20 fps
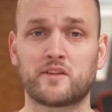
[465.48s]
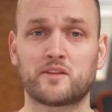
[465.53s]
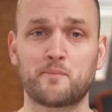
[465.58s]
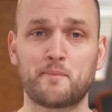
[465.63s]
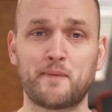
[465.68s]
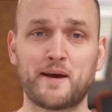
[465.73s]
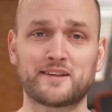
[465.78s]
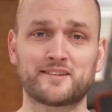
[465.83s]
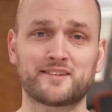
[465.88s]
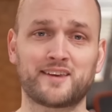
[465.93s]
that the
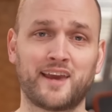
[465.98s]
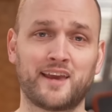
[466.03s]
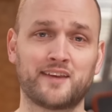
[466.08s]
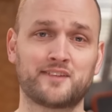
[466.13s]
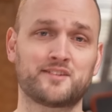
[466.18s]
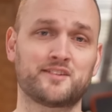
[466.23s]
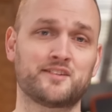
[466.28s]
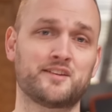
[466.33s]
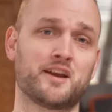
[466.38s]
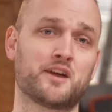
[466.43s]
best case
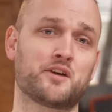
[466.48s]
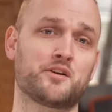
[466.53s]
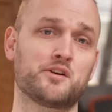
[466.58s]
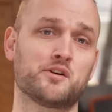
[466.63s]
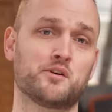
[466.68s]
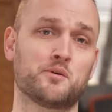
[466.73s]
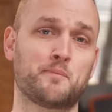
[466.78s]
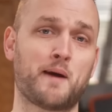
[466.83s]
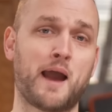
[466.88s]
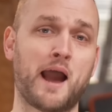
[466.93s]

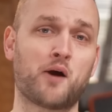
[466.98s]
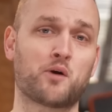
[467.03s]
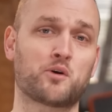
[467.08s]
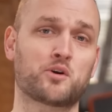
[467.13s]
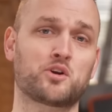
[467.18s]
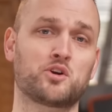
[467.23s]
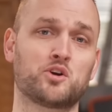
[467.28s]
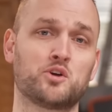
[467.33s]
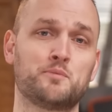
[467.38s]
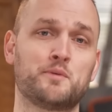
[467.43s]
scenario, power
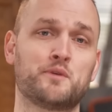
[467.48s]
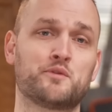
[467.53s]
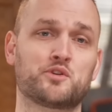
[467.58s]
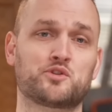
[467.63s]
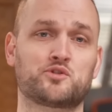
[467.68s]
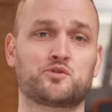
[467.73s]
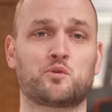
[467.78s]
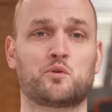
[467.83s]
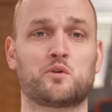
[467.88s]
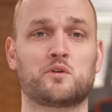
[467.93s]
could be
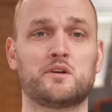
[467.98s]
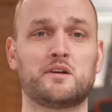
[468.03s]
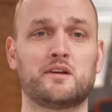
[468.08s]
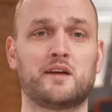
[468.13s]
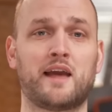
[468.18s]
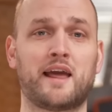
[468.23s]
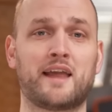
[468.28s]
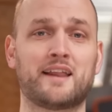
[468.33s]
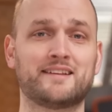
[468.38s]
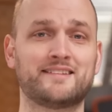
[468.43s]
restored
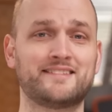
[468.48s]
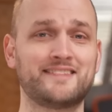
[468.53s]
at a